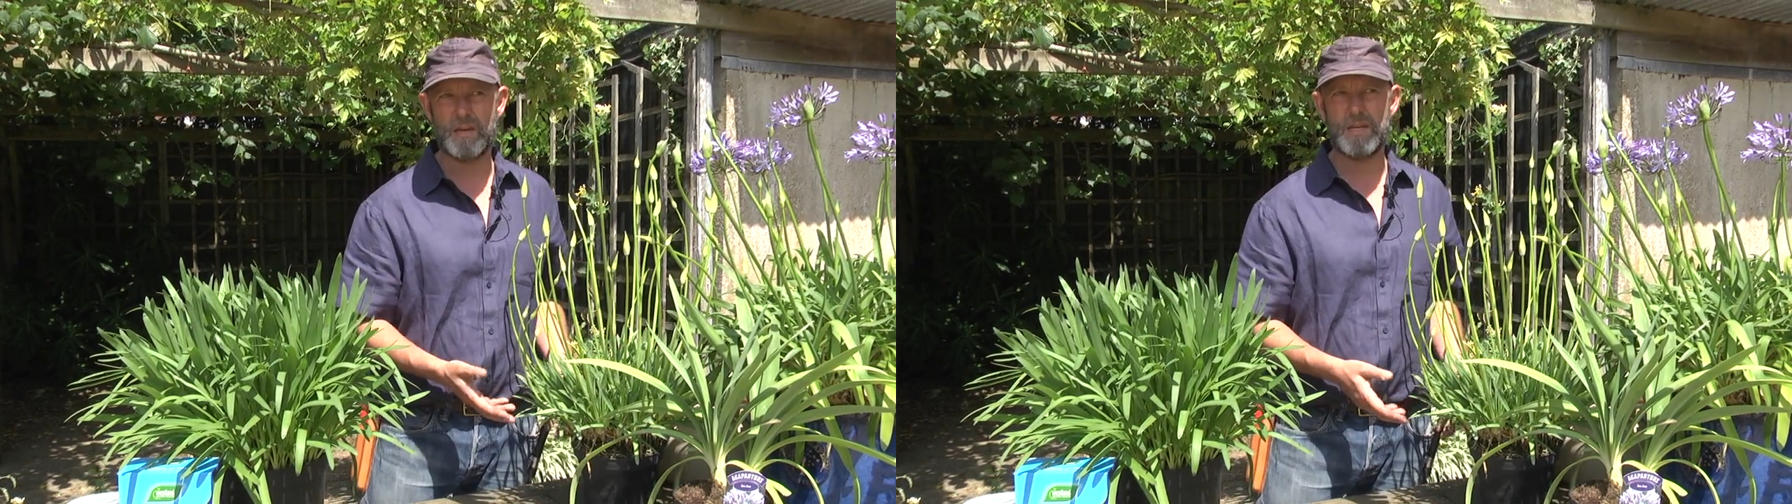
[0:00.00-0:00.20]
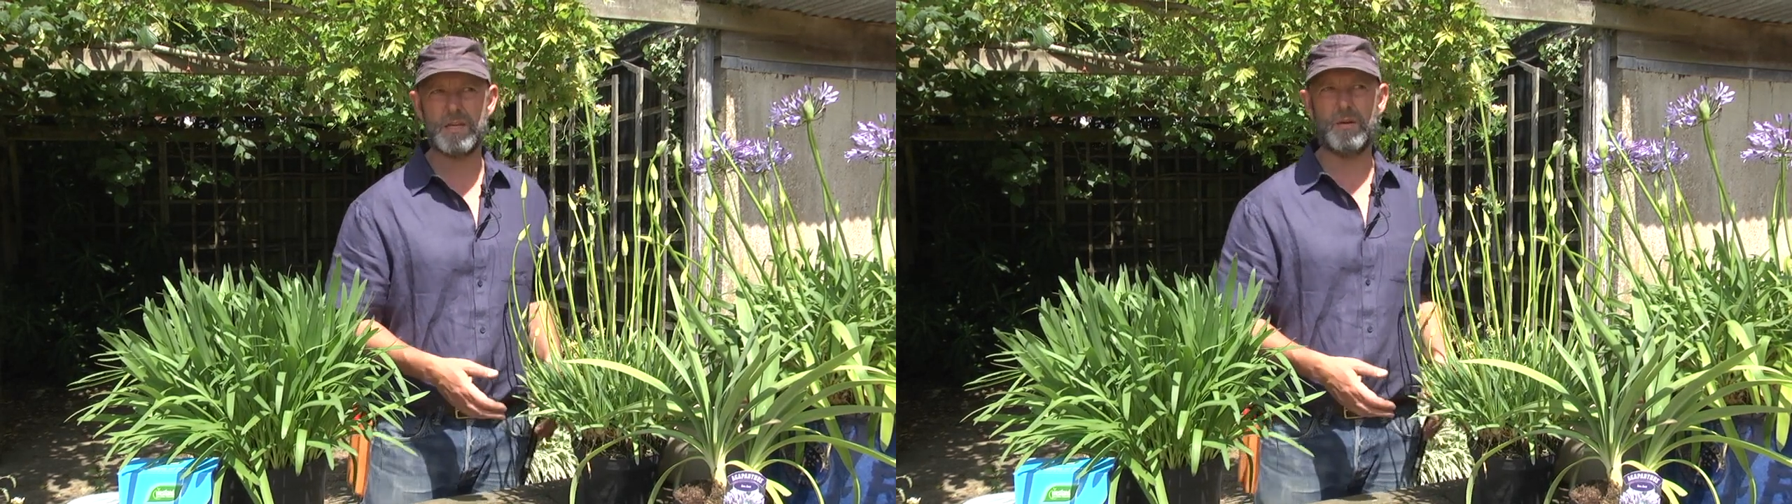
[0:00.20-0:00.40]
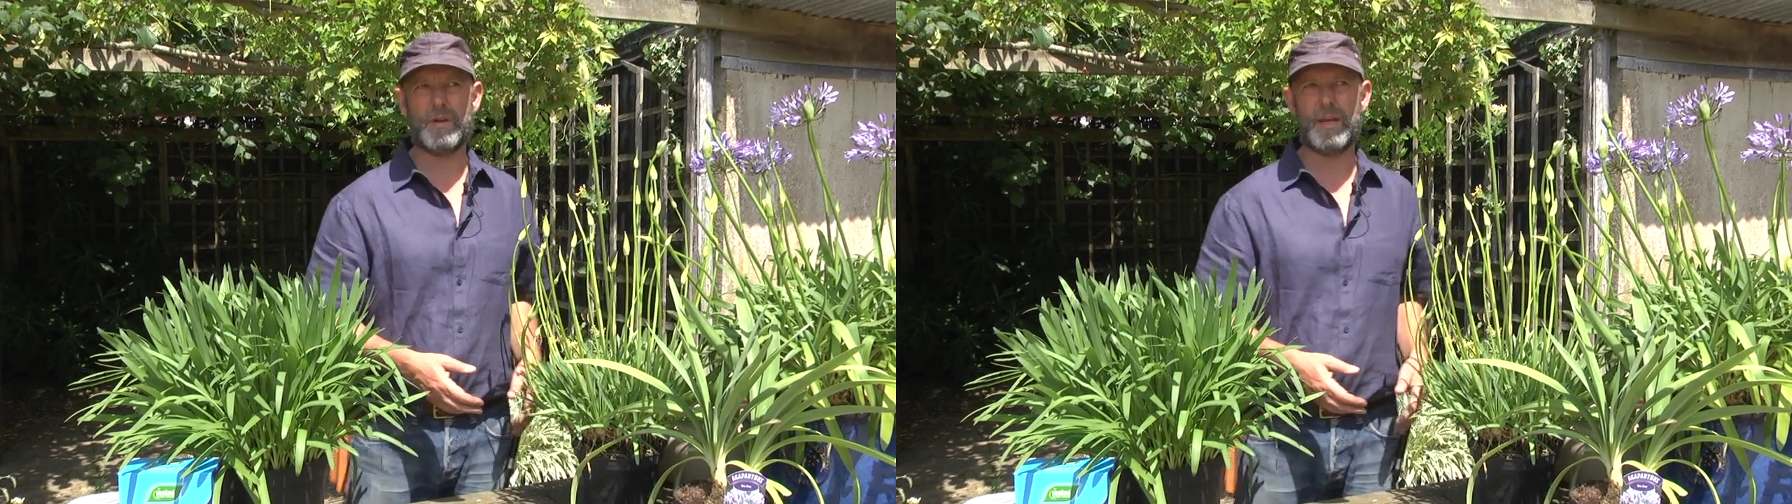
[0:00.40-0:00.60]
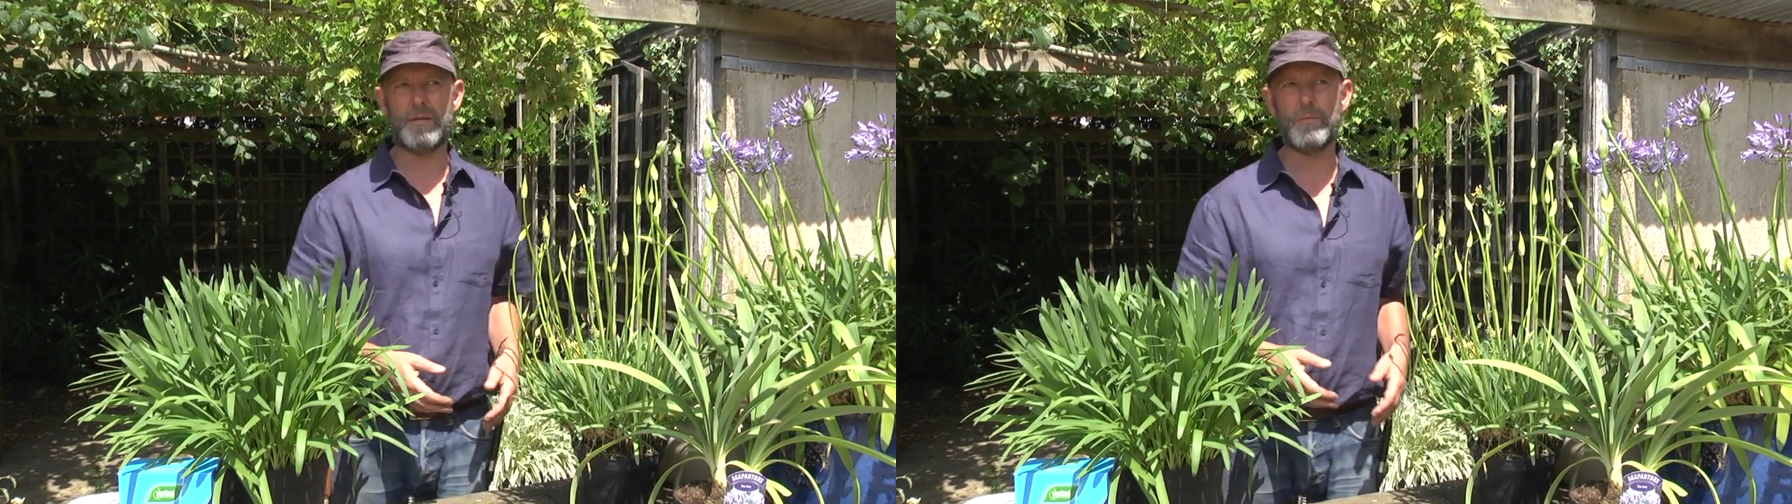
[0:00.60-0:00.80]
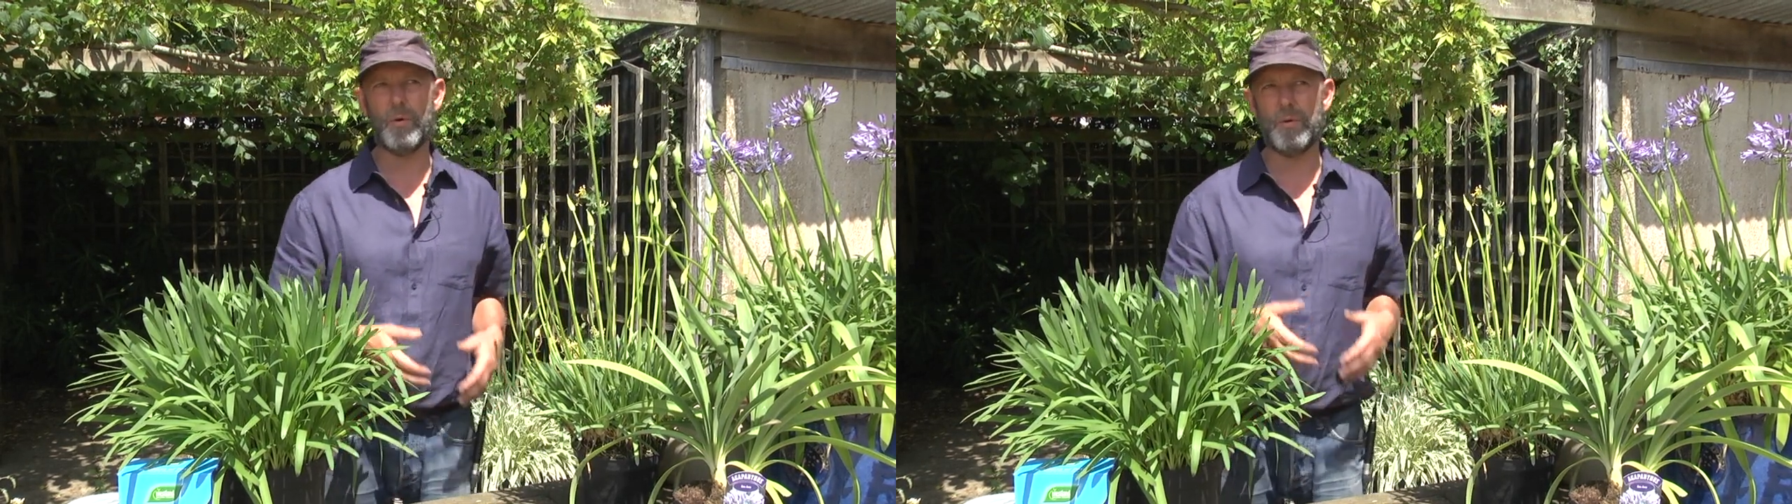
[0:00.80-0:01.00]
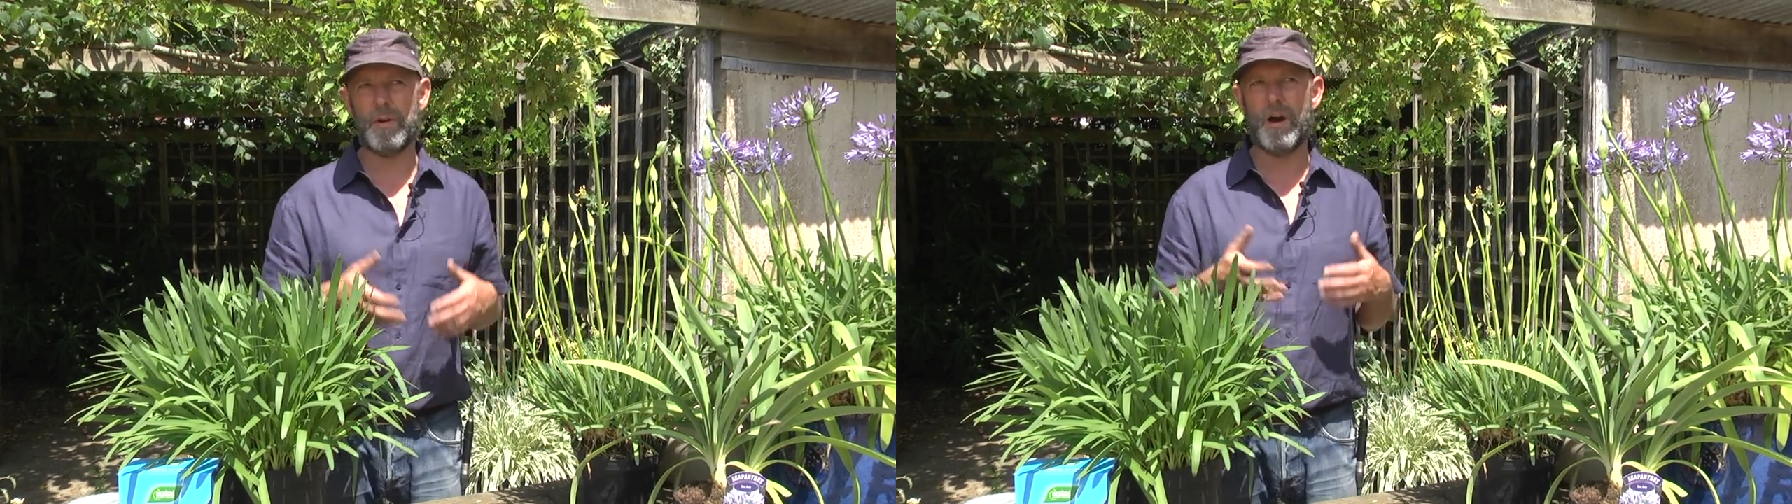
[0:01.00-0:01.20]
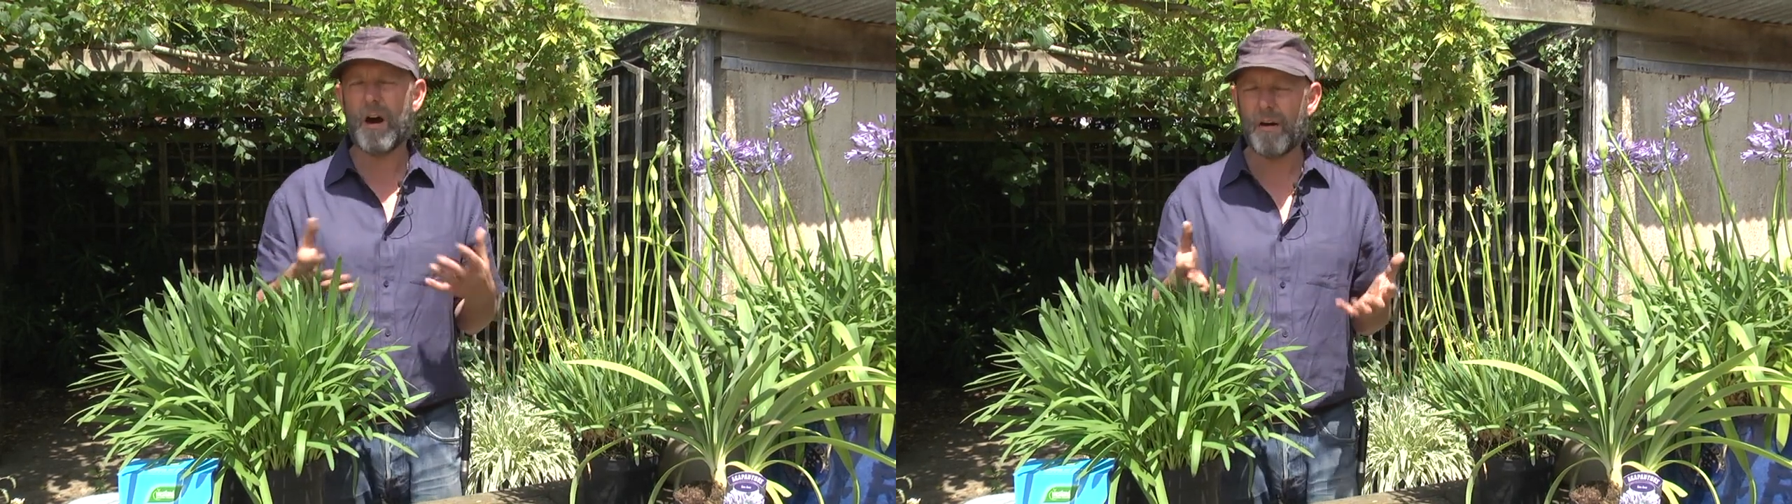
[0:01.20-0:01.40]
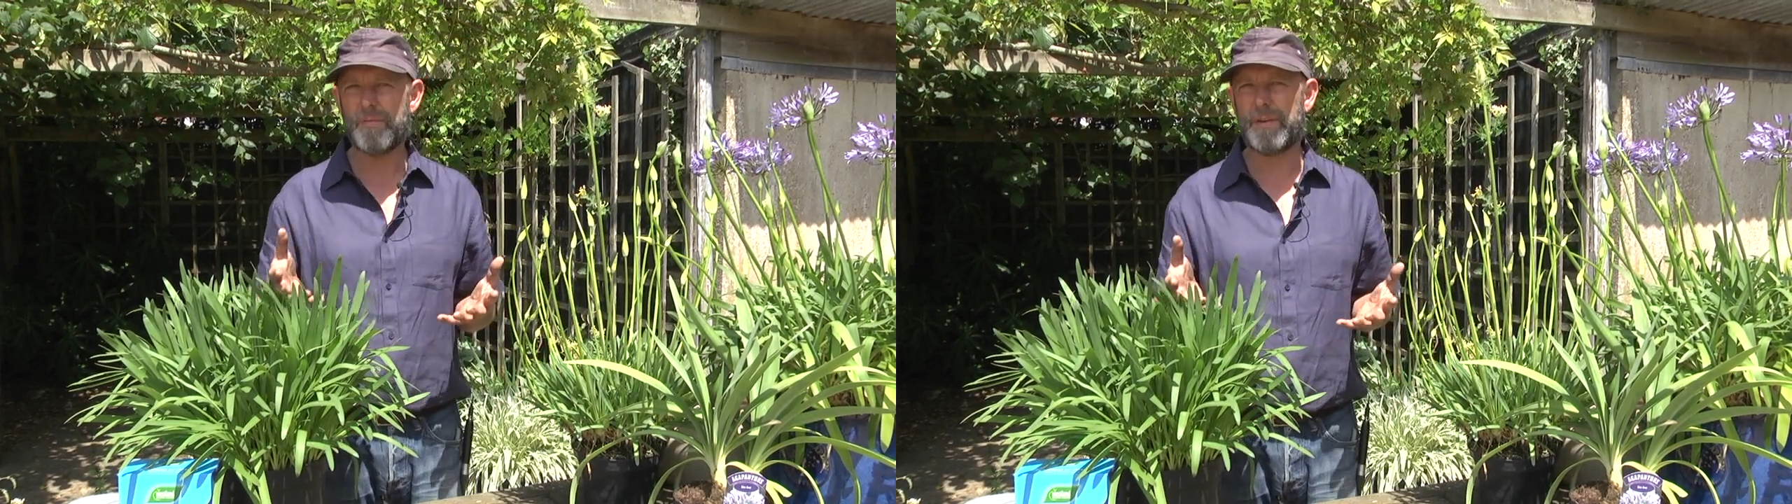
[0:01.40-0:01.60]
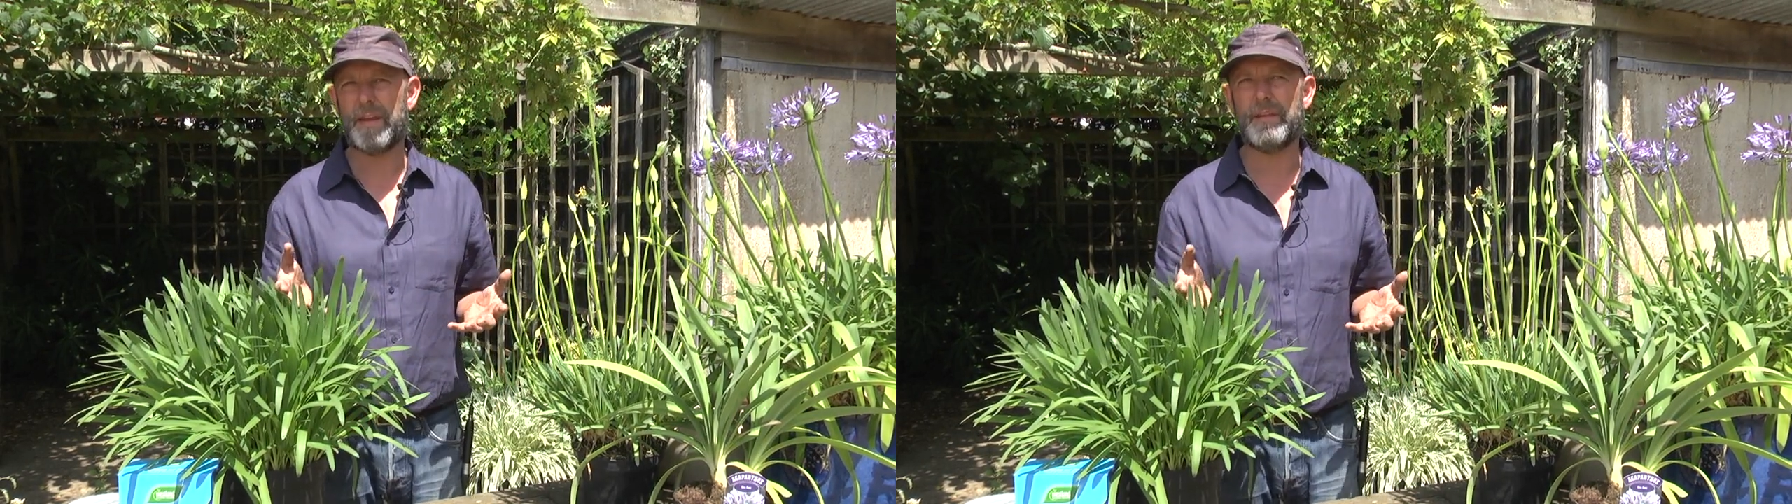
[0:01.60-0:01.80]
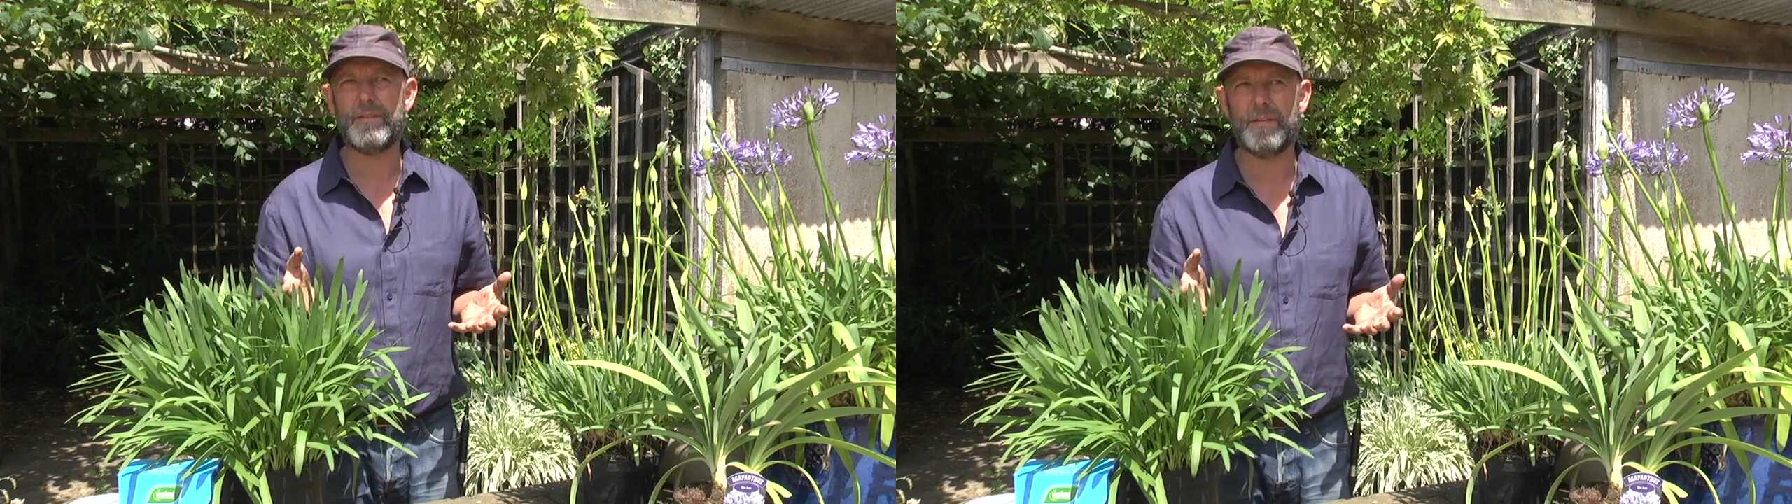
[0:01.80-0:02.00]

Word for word: and it's not getting more than half a day's